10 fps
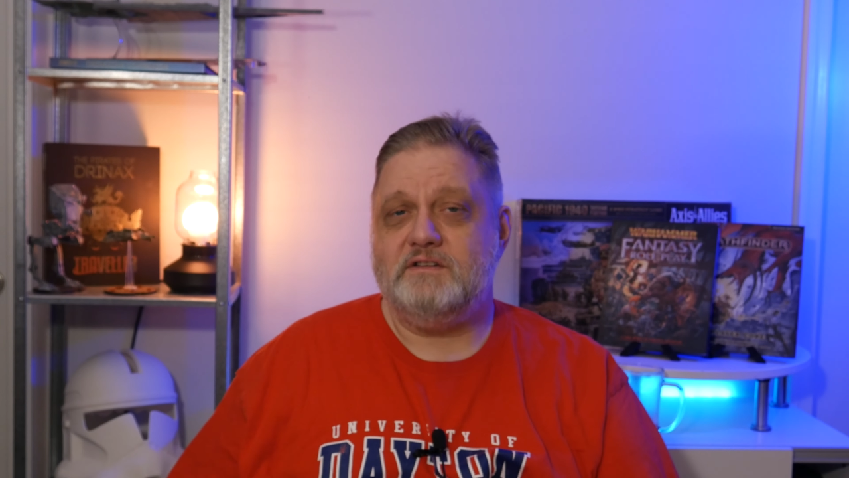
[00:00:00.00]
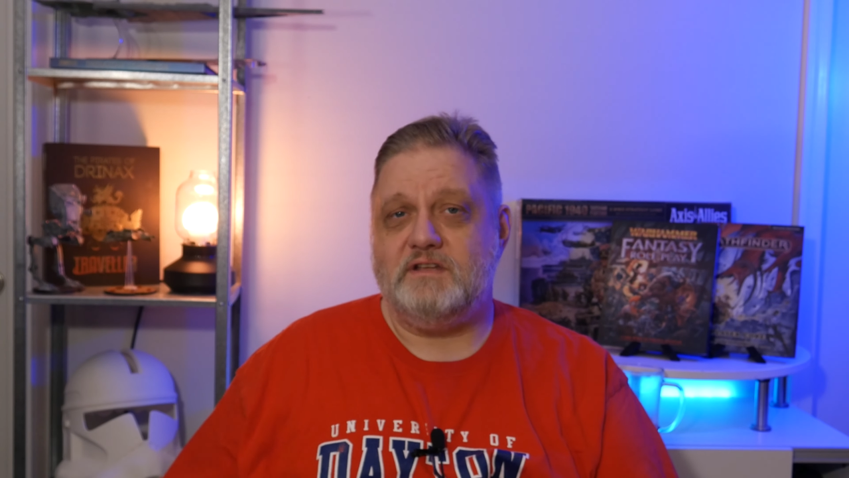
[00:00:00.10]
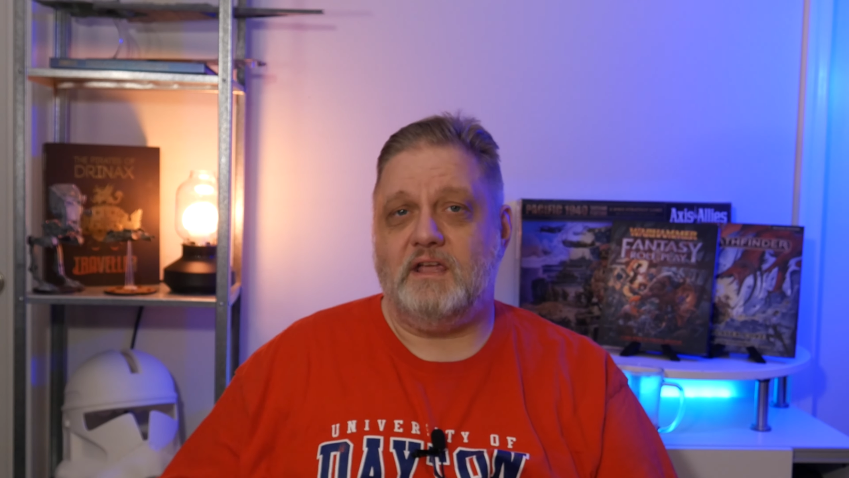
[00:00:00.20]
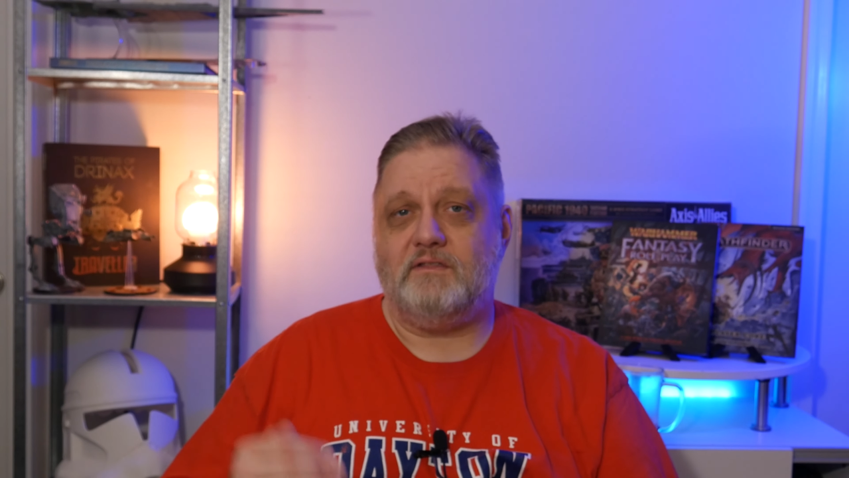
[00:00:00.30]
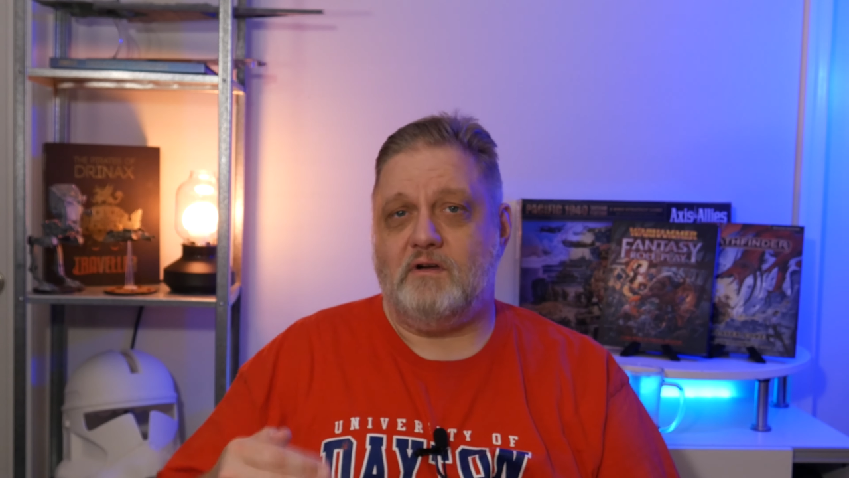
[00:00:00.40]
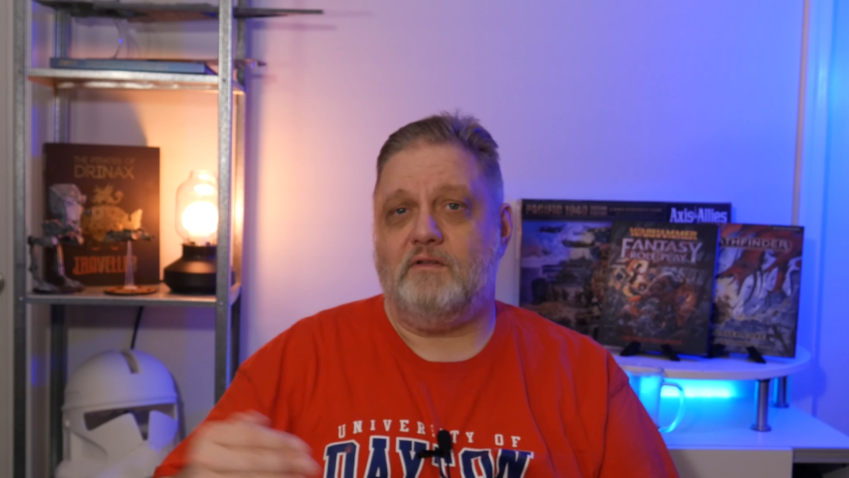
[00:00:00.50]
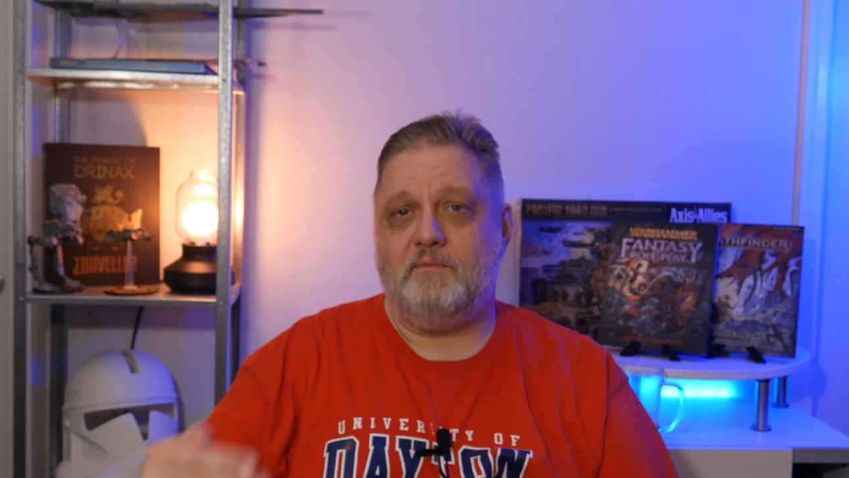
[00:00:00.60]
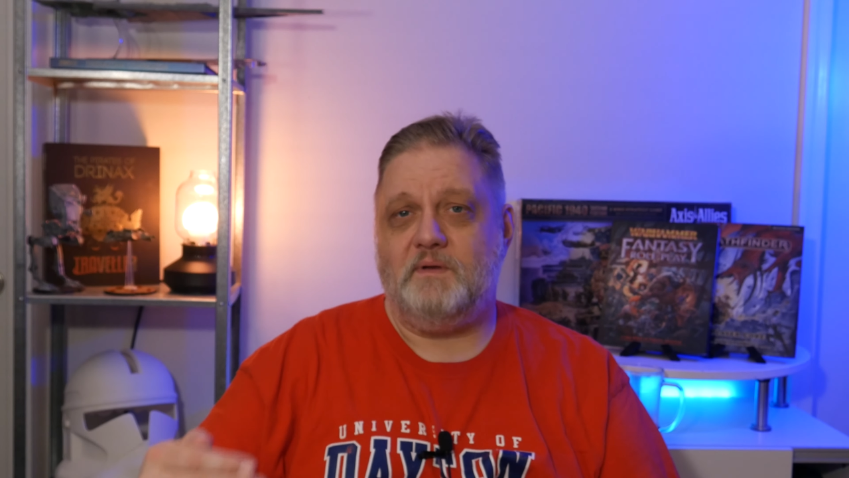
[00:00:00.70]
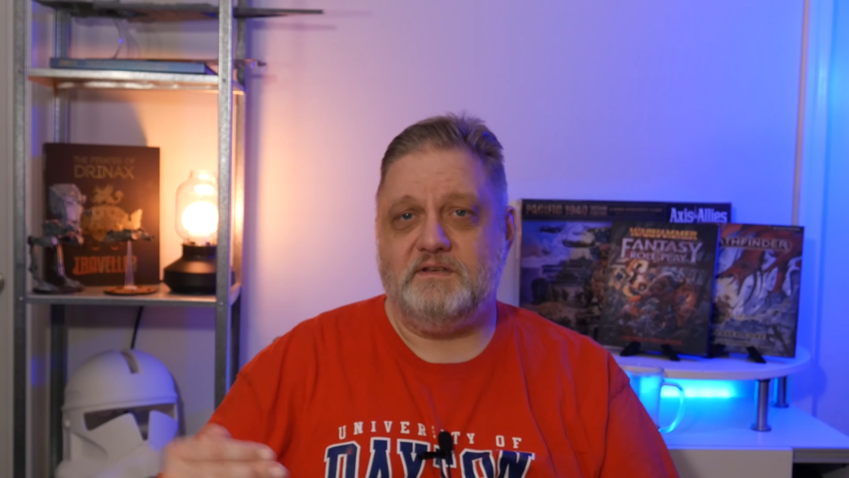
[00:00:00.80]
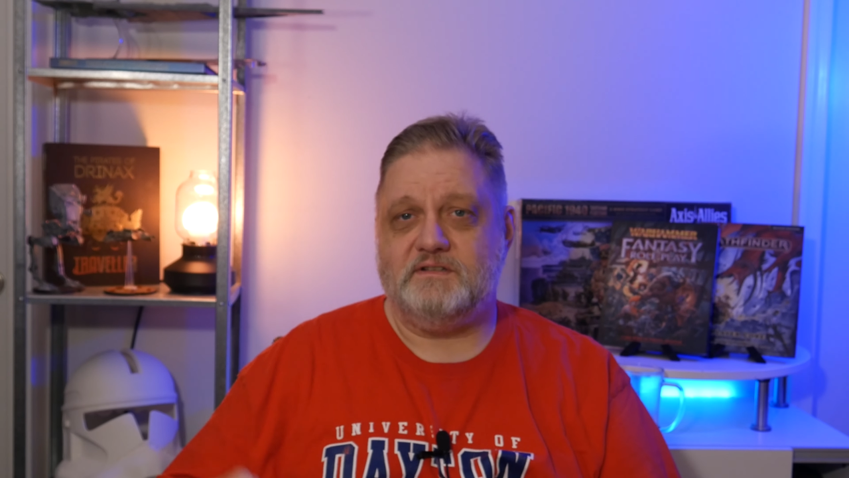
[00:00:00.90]
to get all
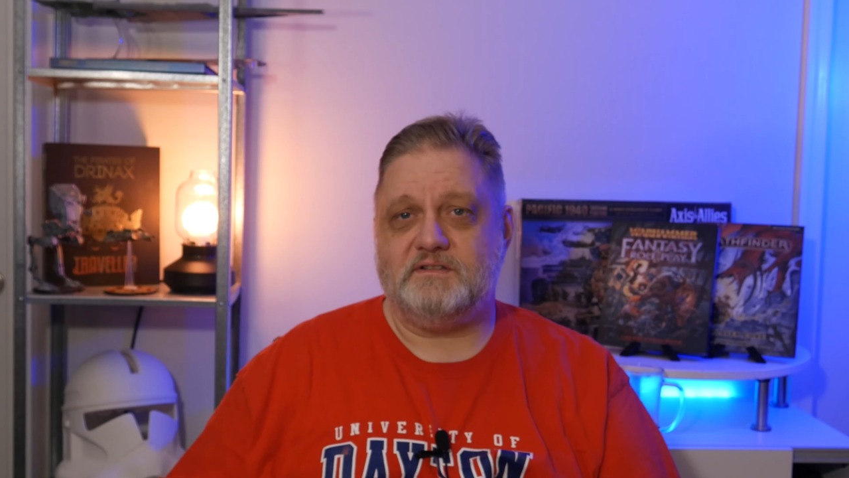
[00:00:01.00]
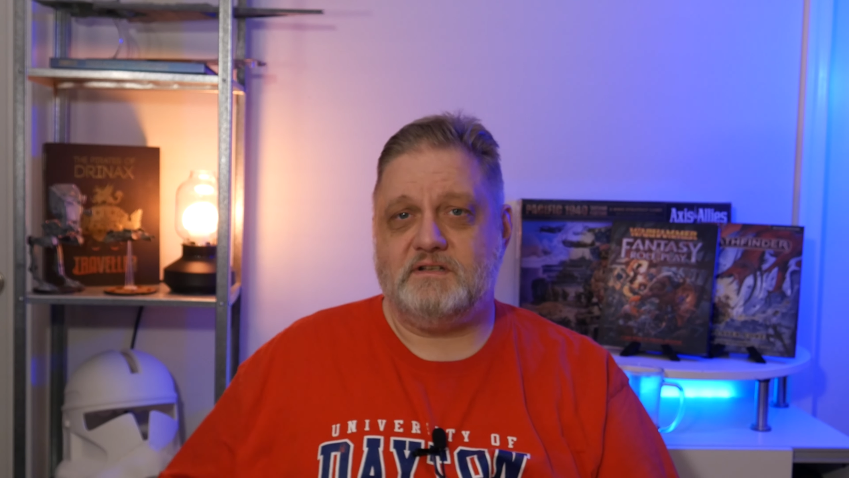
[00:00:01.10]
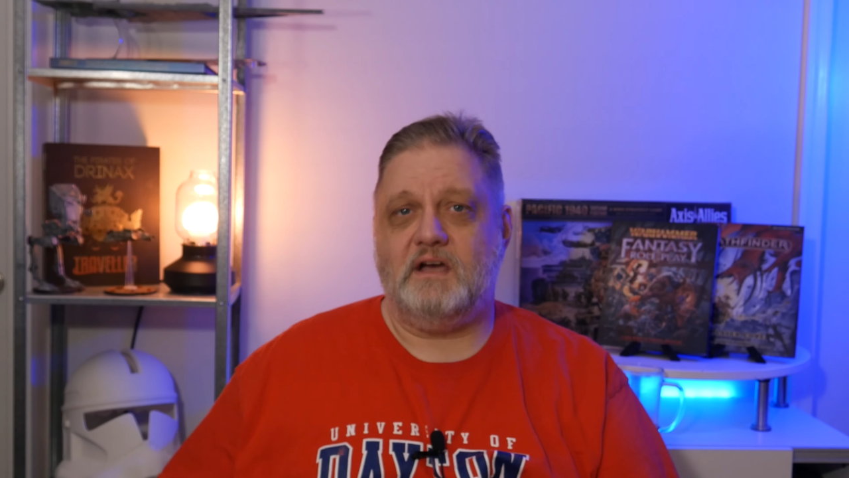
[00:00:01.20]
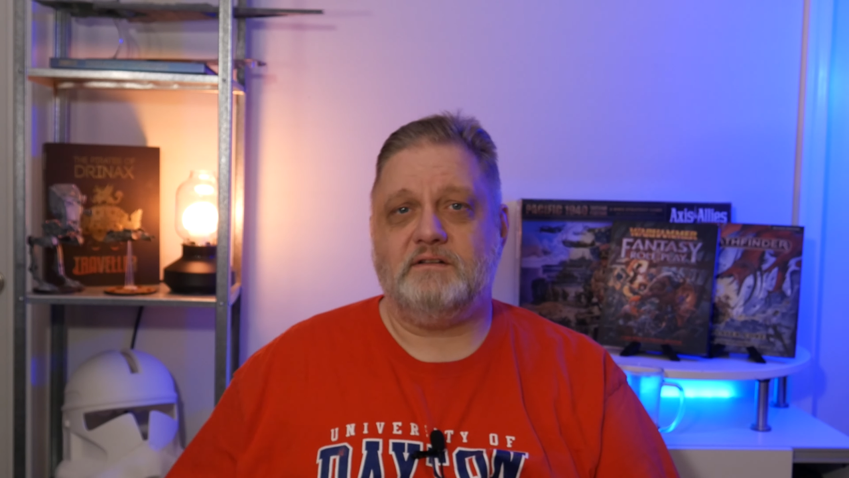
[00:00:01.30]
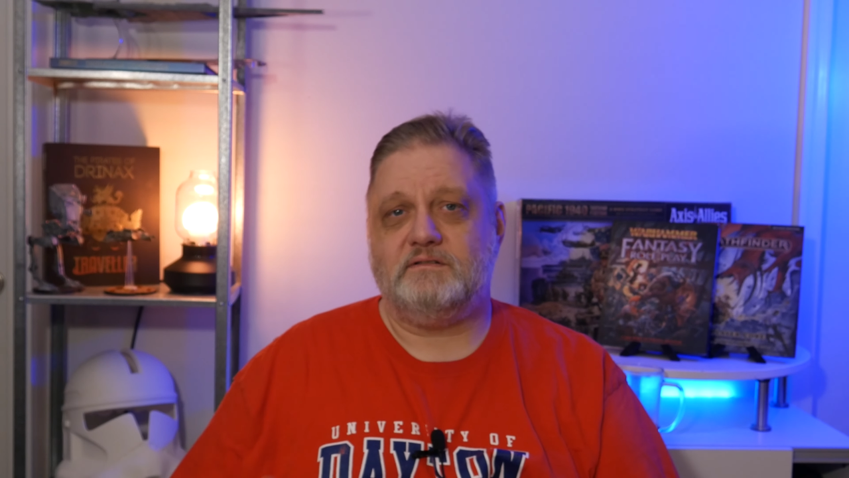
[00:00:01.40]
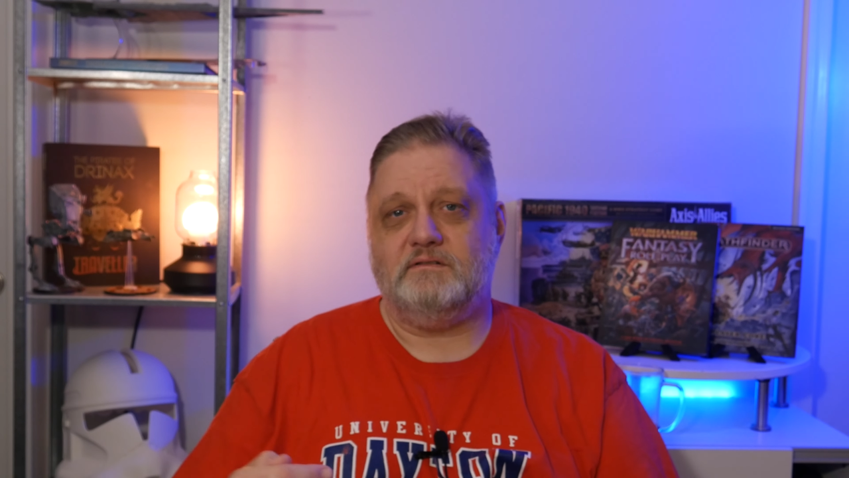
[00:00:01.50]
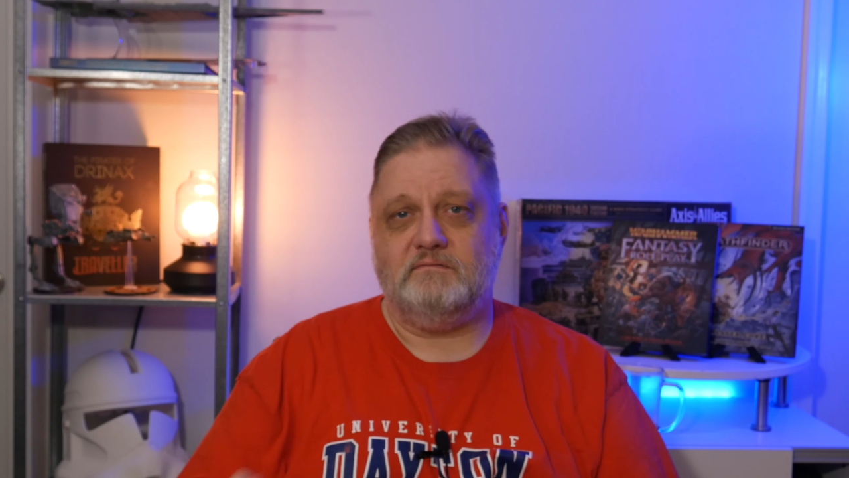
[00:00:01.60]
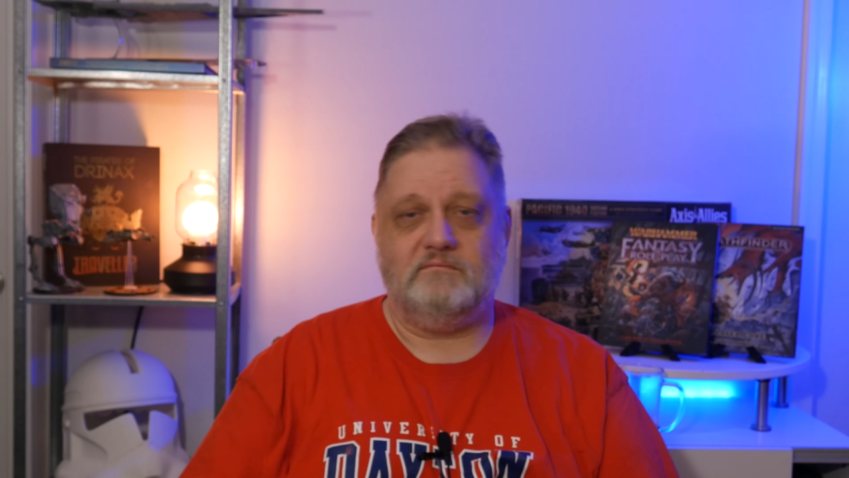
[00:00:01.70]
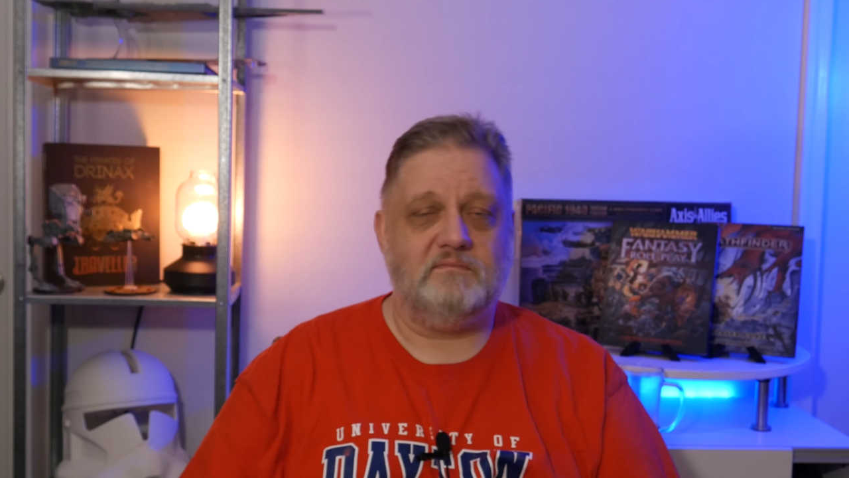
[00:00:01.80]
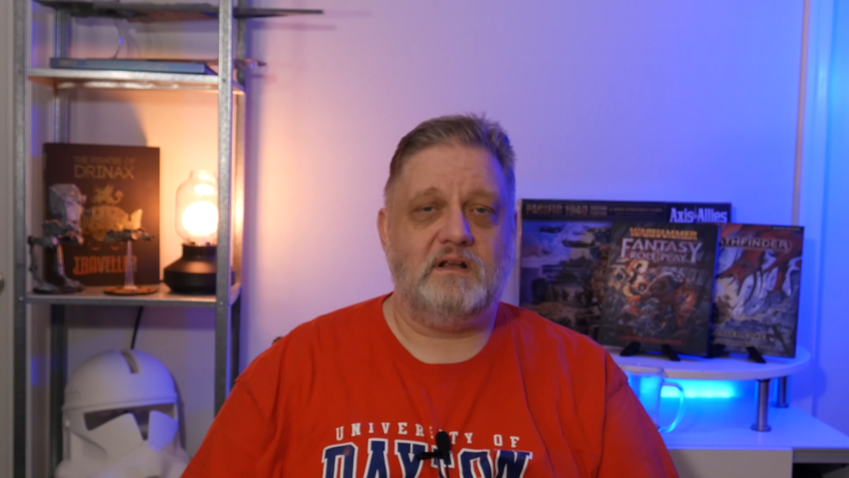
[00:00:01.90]
the pieces cut
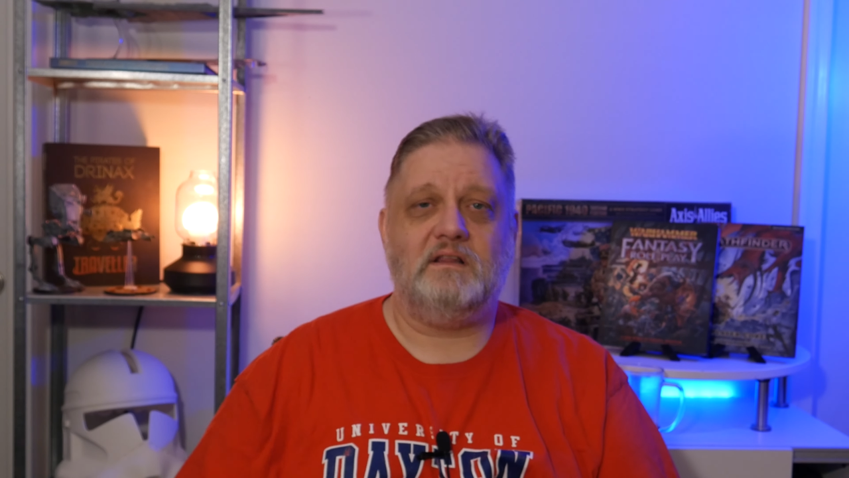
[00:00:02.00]
and